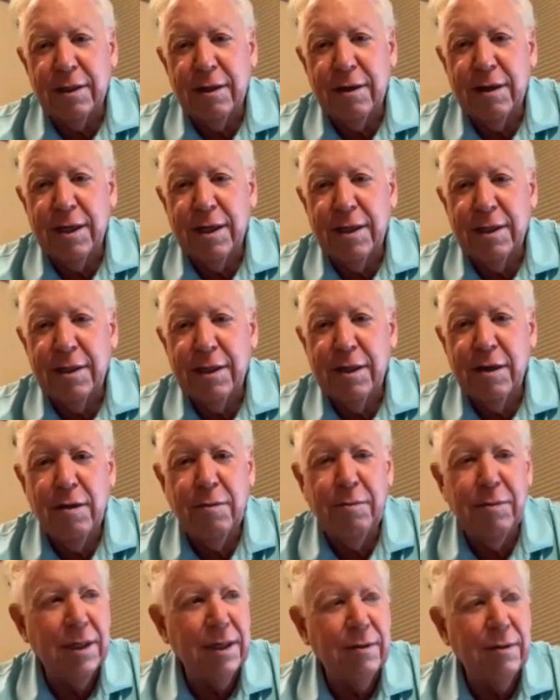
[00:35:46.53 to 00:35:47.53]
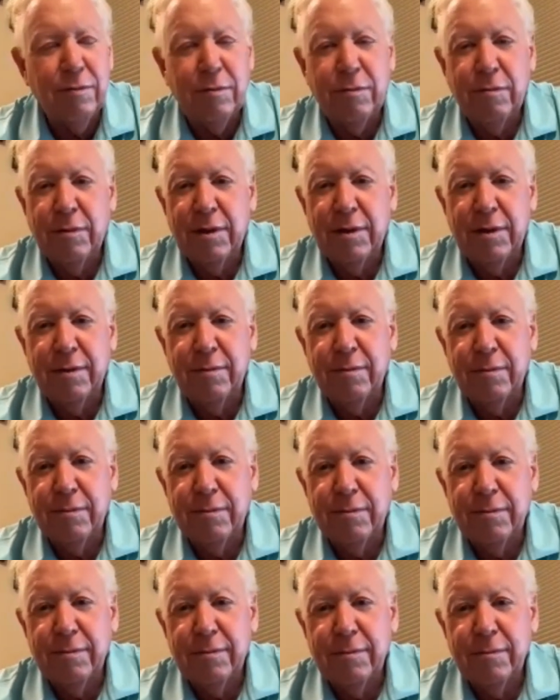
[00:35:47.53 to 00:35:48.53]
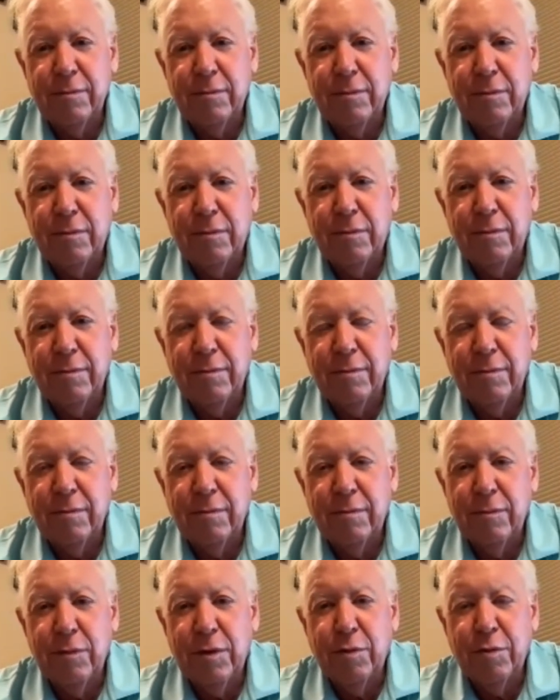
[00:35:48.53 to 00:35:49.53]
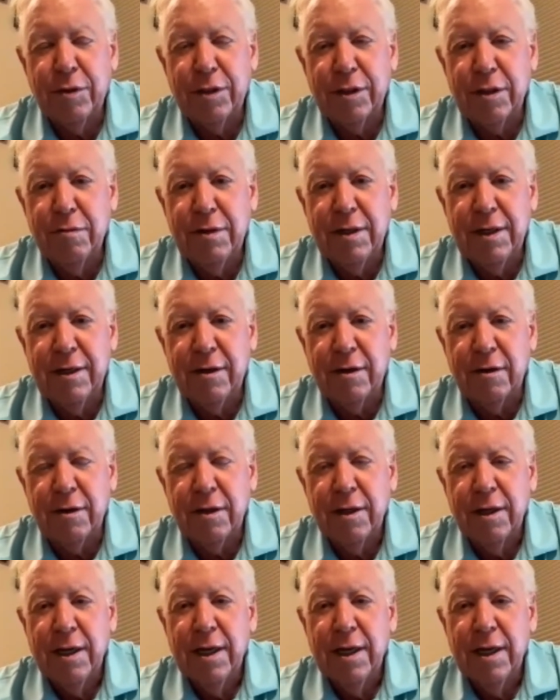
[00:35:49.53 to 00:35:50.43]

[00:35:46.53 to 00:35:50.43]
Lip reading: You got to tell me what we're doing here.